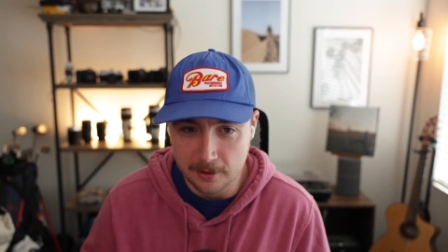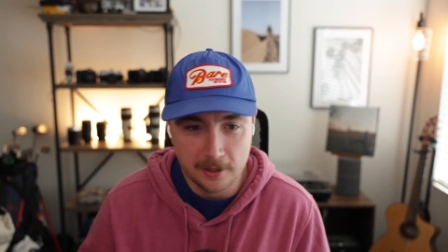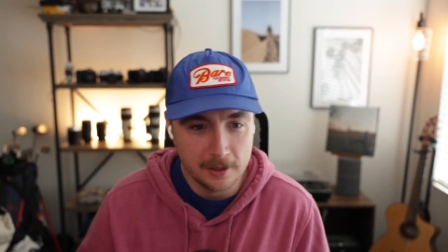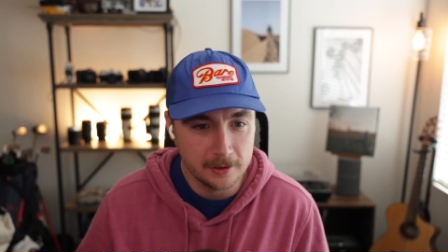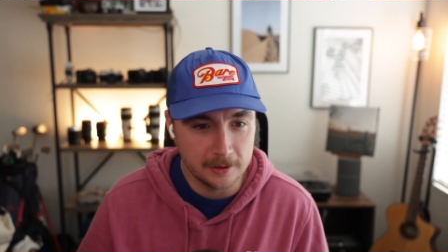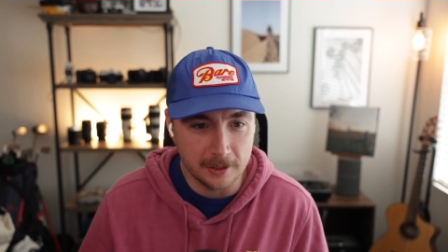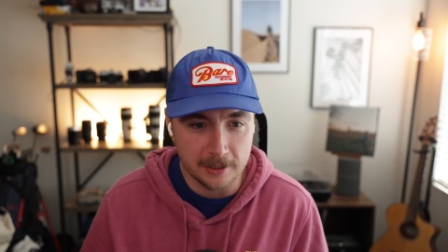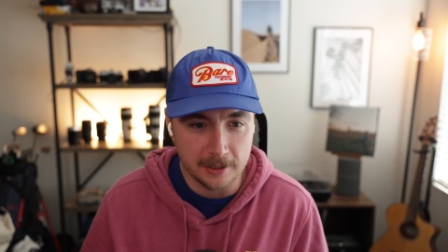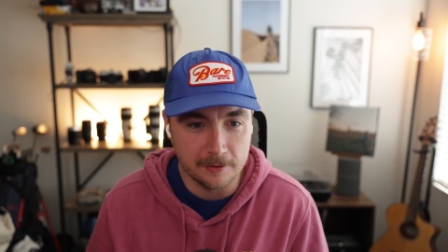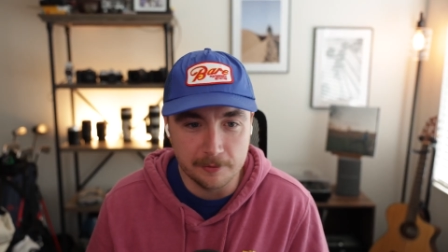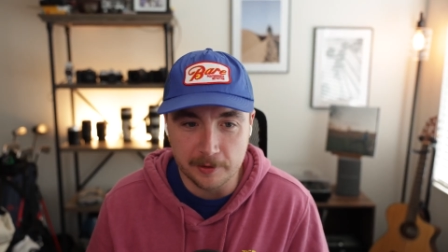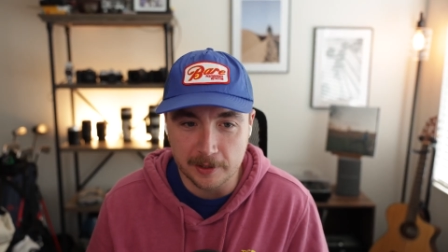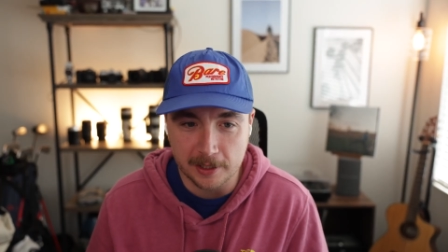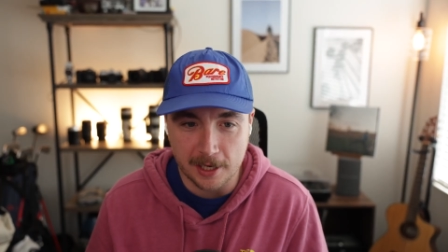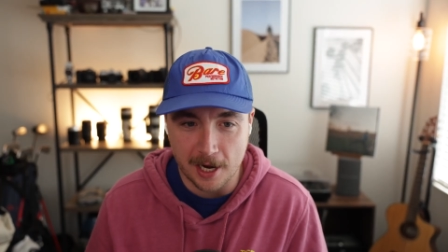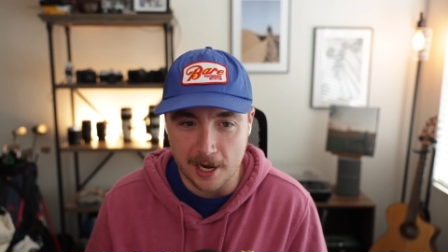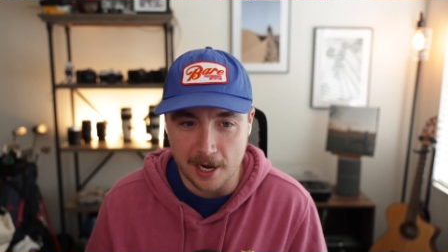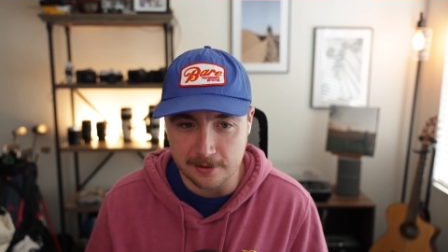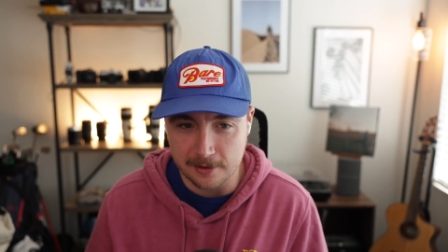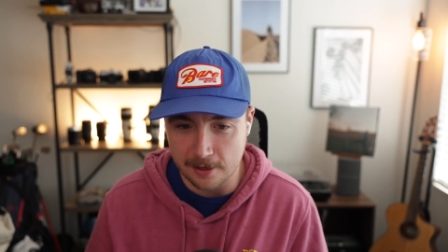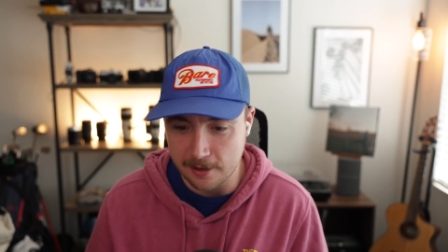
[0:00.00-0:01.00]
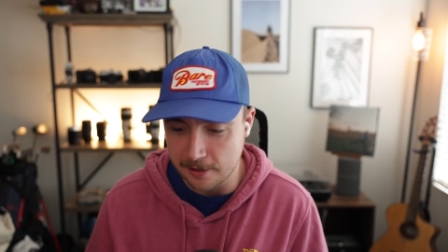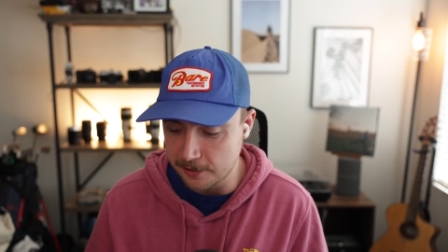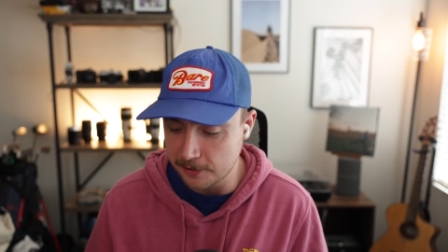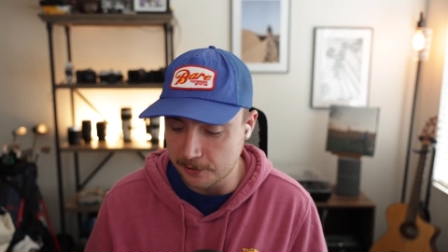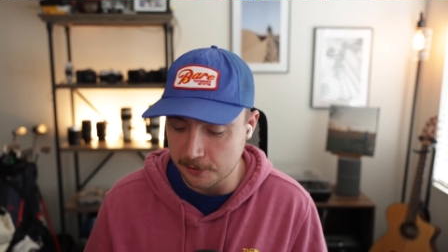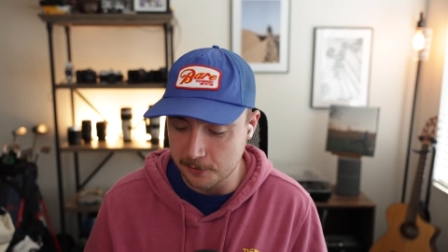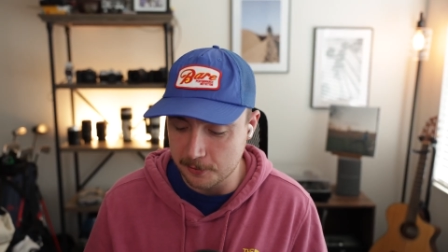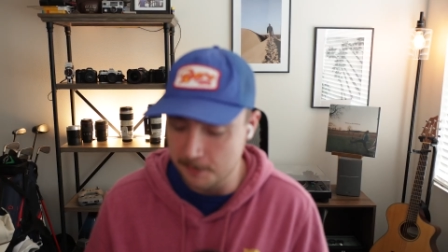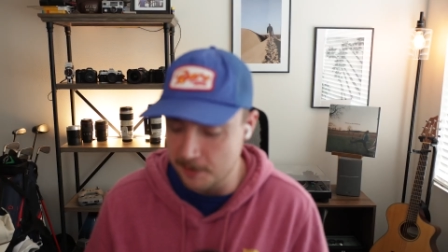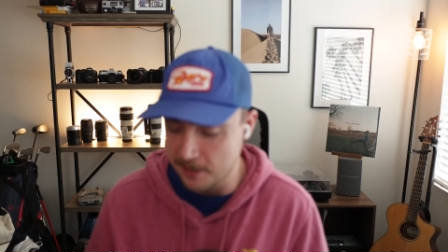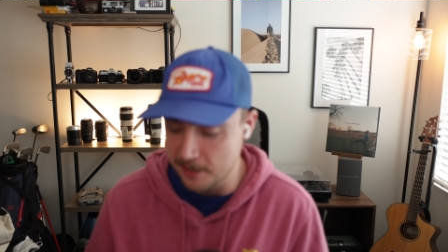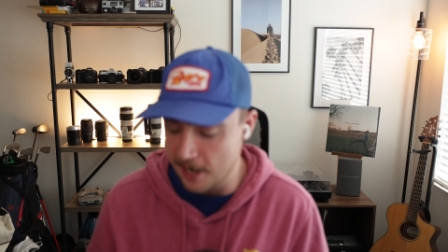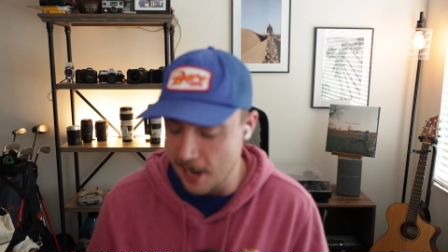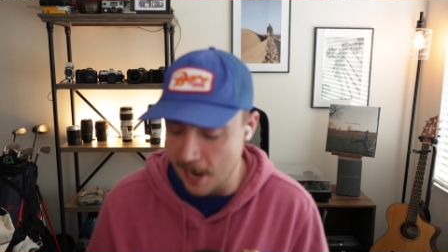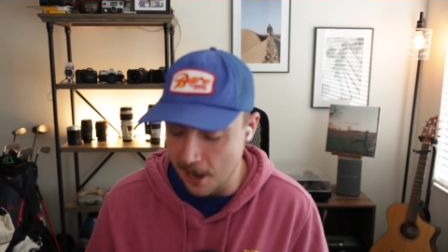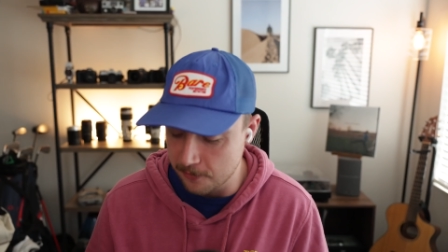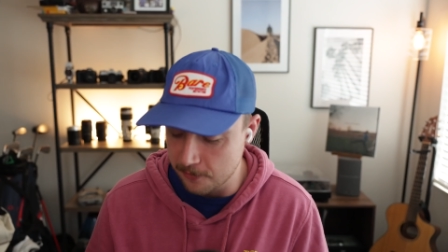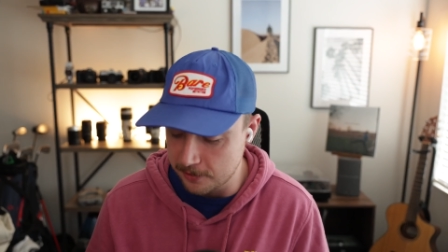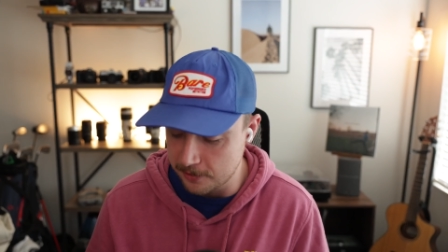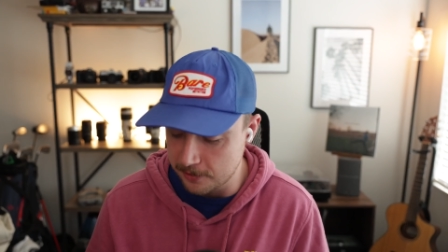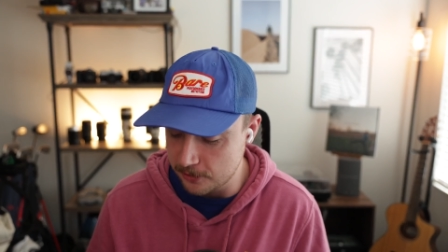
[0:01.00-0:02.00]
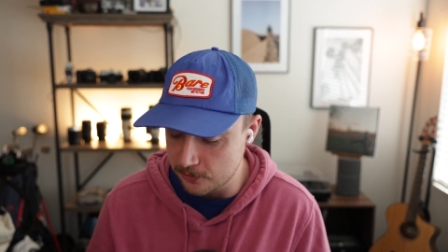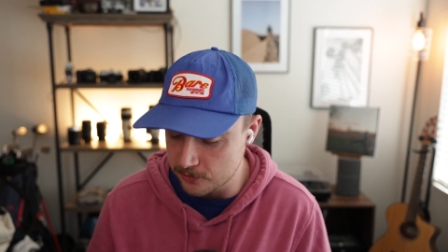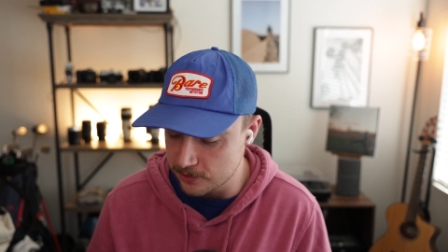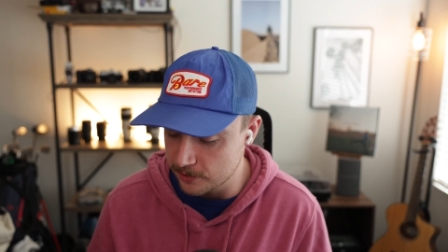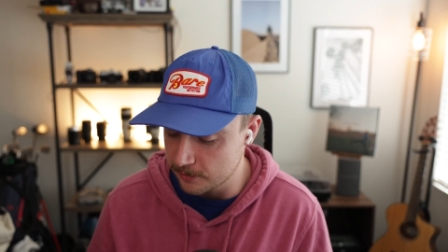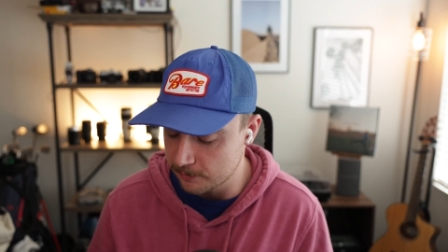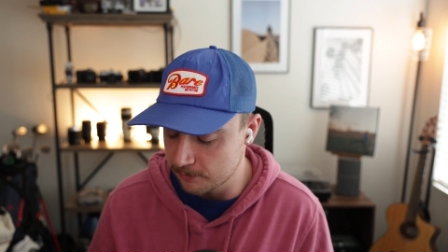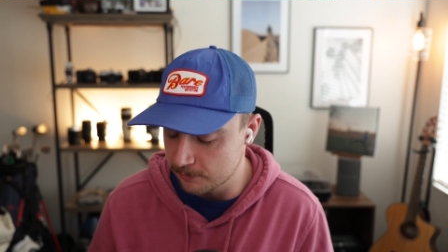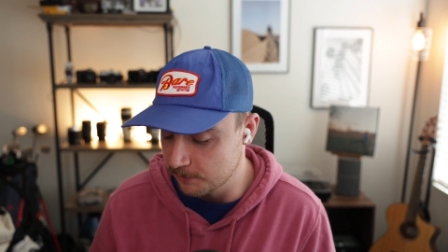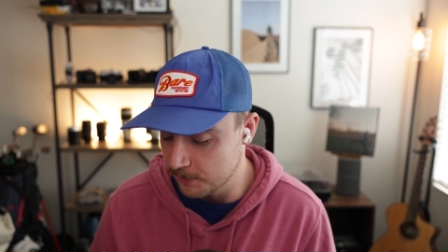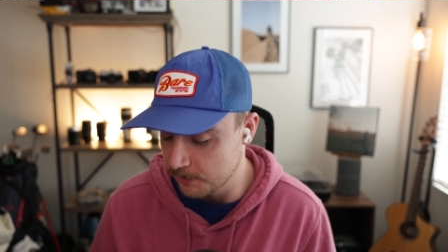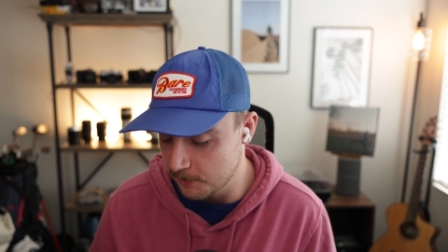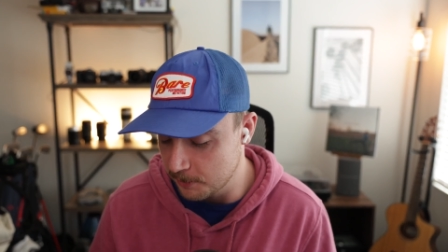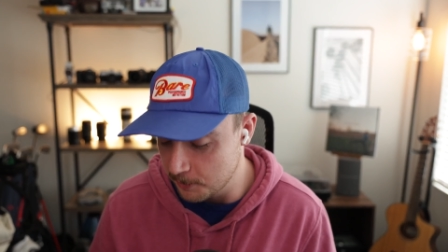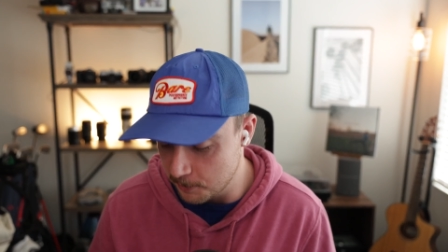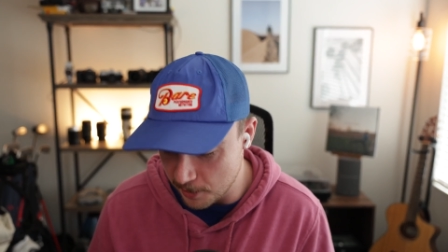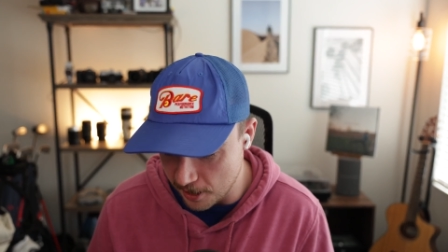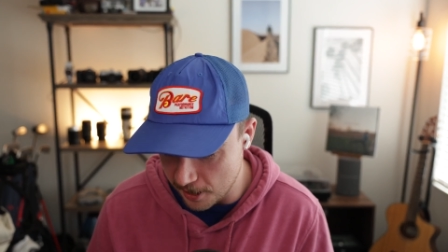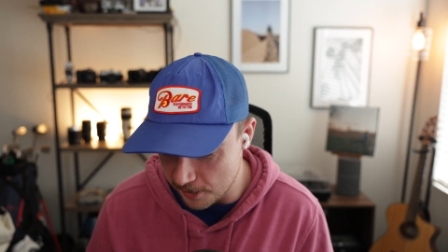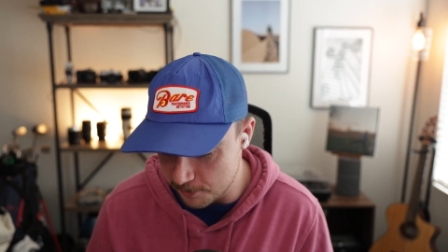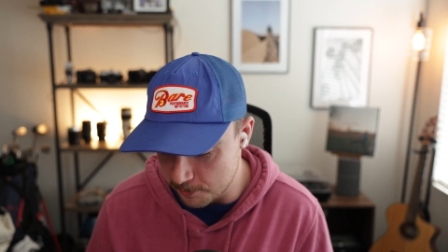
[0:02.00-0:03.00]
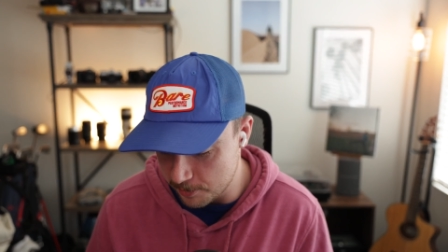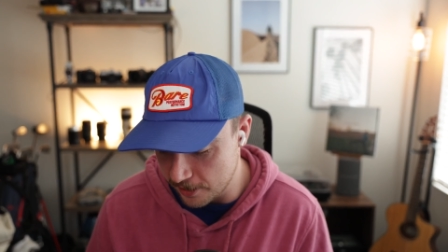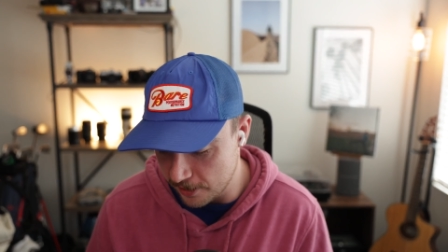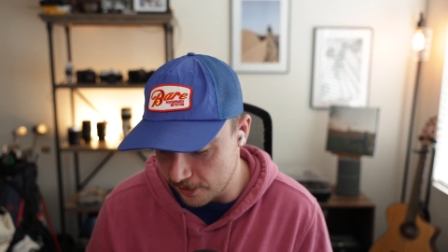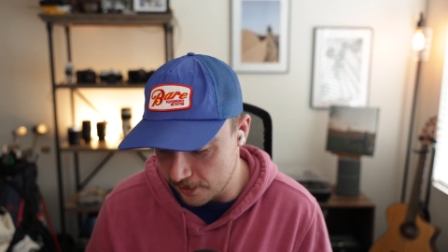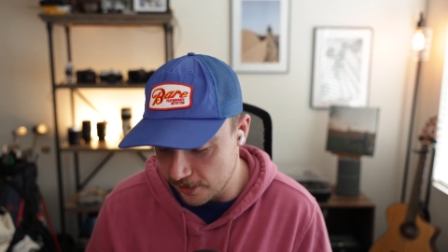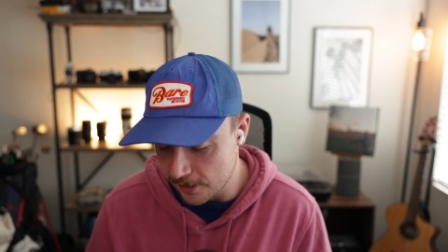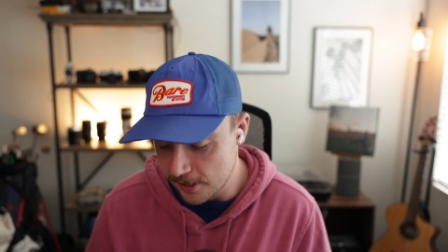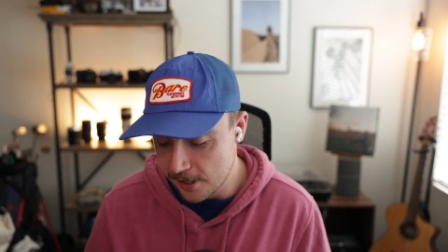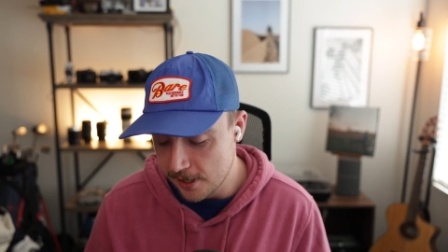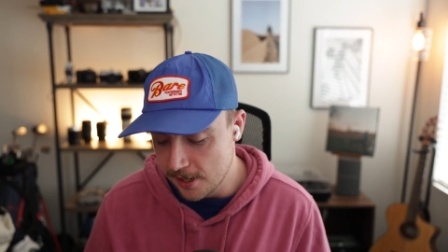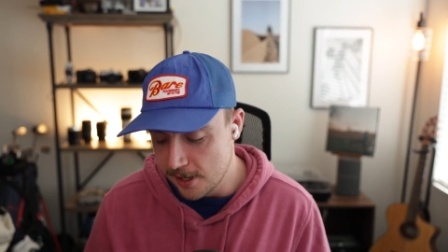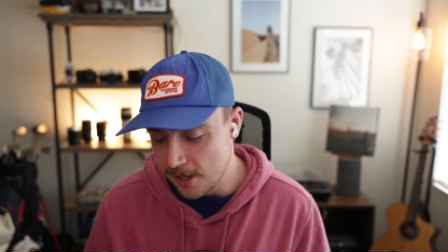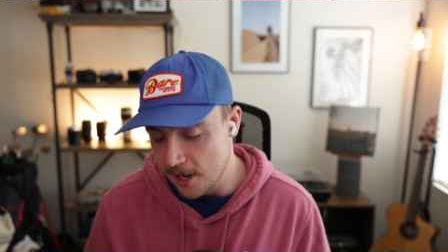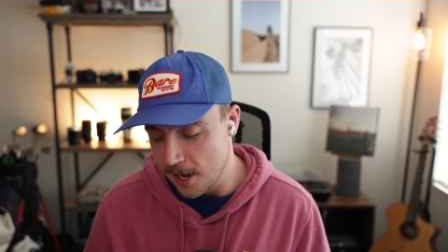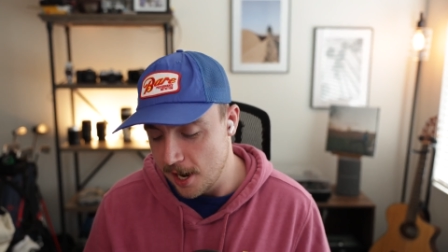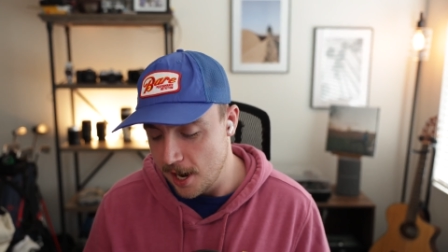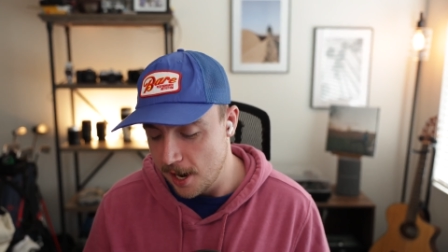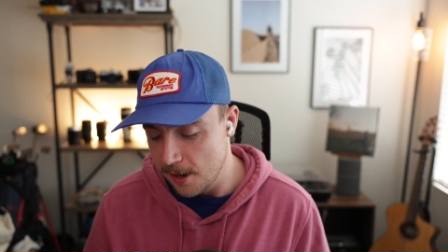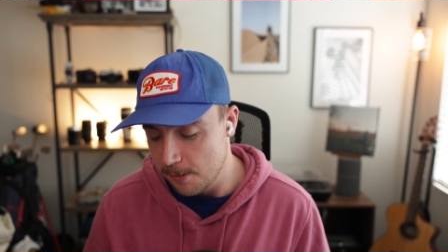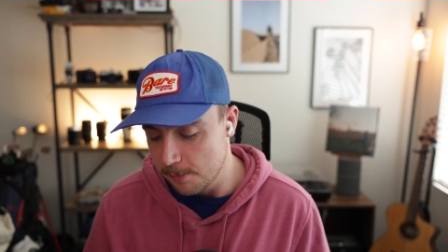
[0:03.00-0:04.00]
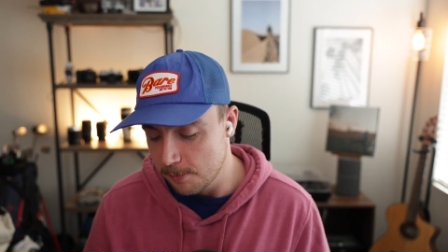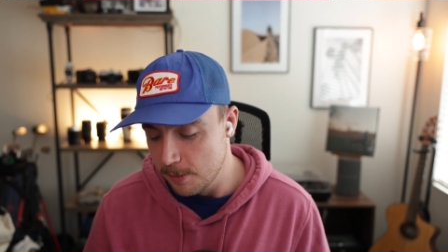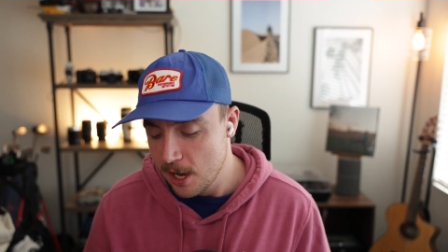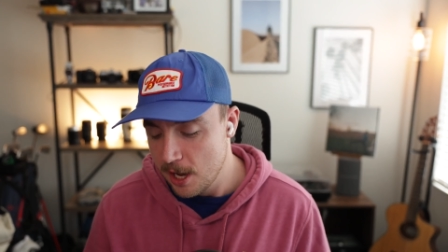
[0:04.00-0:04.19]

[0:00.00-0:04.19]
the different kinds of audio equipment how to use them blah blah blah but um,